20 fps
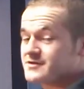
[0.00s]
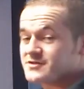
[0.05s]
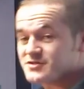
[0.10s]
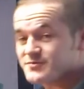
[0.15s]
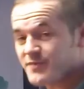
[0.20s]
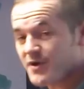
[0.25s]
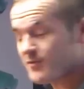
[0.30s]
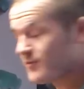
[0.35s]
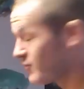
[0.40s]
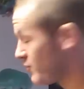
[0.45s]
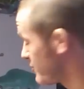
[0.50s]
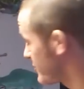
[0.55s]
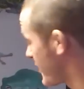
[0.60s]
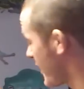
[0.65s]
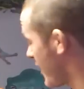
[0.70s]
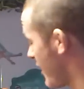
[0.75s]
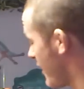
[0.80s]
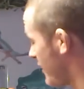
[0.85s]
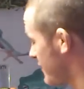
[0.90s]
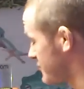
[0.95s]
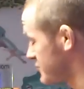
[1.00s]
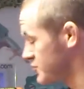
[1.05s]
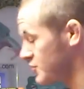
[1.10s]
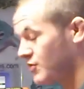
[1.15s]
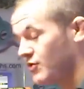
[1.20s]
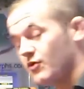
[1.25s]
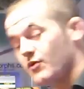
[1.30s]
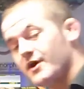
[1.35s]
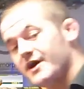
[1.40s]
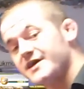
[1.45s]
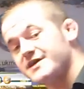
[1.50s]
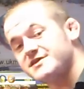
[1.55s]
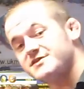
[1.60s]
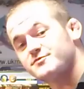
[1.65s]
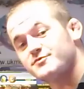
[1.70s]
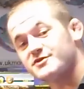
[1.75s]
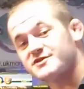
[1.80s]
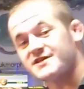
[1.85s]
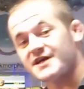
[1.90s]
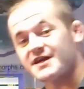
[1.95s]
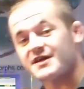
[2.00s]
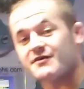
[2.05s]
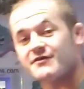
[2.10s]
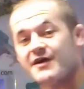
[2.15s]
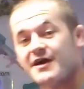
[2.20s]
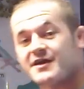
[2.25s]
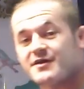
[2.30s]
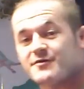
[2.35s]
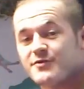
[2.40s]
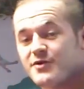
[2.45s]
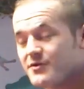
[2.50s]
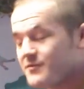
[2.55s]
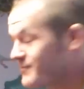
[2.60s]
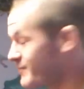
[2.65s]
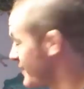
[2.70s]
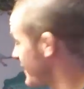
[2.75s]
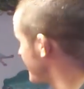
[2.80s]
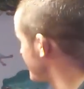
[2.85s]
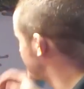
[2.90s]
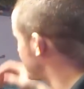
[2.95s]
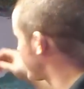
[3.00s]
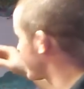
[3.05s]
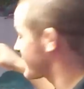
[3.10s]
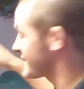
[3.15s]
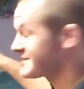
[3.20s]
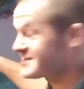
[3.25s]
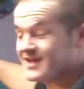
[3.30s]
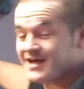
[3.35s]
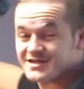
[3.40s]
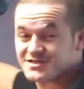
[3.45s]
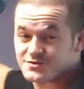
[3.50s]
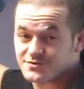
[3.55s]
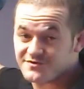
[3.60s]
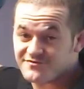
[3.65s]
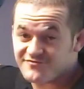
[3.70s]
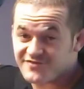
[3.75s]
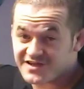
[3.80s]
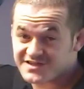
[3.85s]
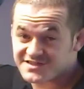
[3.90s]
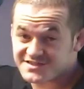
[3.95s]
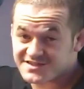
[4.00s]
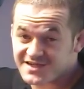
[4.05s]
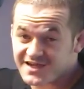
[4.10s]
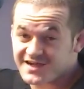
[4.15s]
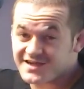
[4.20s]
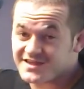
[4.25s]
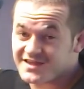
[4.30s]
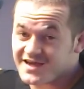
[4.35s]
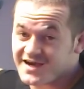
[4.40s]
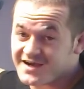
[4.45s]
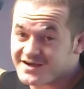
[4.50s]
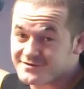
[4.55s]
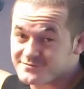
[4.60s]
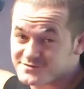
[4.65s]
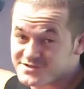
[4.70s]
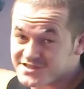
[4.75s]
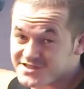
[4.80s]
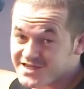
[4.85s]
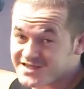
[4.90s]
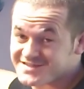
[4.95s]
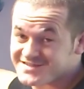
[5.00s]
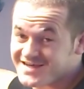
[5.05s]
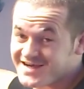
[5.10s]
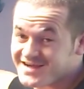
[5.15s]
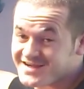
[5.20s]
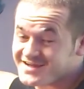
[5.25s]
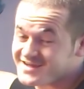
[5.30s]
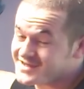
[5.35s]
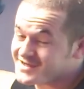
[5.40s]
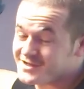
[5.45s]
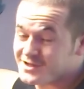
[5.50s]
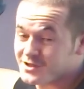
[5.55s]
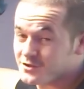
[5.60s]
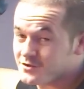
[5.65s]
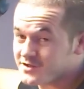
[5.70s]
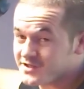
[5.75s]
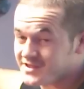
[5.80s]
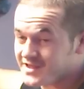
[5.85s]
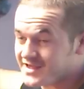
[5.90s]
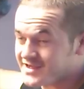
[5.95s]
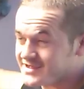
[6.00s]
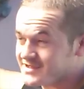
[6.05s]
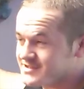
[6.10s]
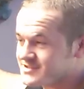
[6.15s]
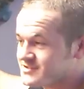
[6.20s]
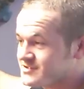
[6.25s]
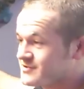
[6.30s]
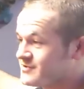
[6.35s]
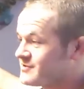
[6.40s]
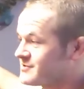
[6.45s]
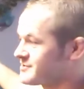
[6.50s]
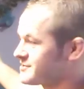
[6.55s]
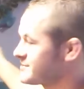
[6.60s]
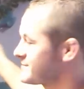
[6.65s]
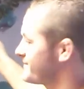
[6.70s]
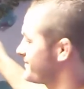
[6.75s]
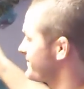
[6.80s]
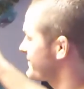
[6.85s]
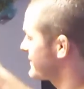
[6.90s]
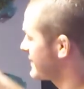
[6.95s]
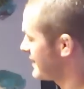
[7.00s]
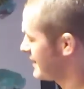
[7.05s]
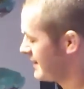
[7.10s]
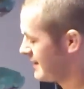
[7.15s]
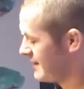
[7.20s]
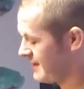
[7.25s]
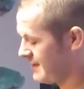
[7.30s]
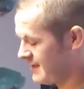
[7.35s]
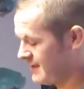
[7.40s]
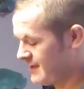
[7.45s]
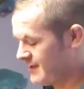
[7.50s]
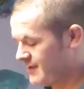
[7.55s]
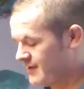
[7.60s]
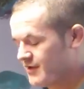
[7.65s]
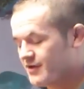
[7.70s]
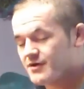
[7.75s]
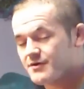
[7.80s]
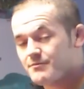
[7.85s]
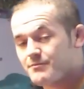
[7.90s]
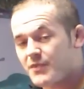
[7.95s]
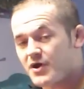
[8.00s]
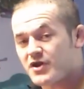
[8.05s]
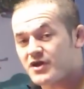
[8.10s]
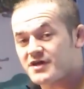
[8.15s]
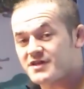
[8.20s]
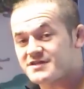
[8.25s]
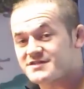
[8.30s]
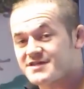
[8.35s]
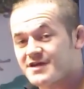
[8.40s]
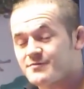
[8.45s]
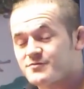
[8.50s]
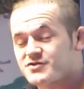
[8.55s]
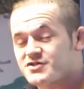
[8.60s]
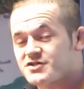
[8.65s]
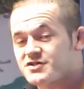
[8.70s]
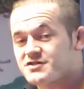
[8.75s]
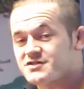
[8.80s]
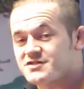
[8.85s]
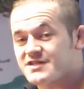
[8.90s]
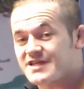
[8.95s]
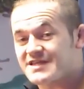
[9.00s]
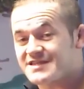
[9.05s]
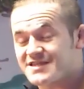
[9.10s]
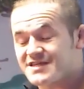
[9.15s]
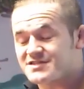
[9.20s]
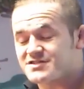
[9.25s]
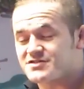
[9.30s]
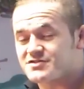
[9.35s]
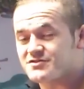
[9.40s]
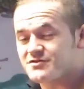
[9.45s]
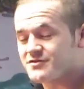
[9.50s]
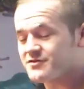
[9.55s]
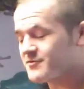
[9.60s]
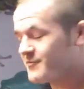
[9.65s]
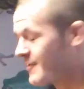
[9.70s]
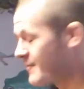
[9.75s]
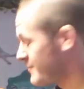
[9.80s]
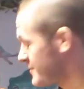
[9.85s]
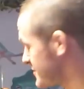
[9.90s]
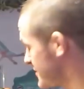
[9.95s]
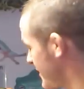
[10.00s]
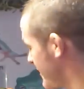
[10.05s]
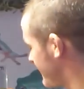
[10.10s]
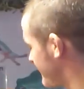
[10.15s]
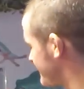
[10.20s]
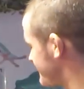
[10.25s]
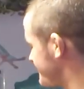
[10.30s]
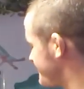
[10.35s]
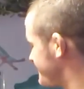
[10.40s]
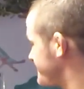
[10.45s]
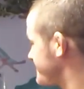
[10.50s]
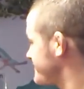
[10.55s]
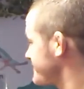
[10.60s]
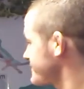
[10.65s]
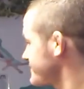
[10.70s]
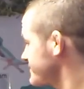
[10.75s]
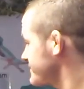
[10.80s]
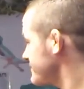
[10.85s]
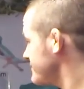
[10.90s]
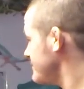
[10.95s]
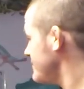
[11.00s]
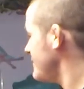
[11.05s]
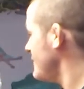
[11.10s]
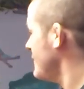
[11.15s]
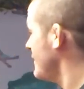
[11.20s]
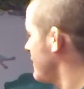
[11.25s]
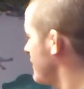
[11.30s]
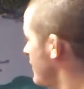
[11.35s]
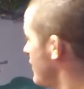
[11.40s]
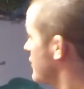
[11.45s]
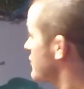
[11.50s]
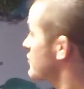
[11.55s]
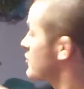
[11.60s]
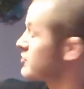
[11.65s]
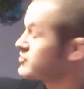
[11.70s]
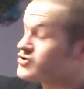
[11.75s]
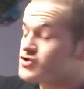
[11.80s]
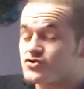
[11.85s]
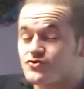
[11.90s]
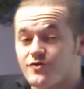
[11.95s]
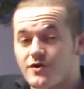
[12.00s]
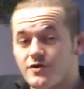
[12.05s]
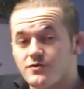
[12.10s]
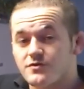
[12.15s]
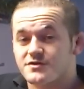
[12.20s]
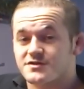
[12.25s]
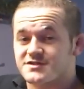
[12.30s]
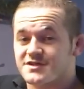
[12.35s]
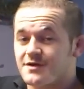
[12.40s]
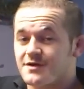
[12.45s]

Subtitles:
Spot bulb guard, as always, protect your animal. Bearded dragons like to investigate the items in their tank, including their heat source. Monitor the temperature using a digital thermometer. Control the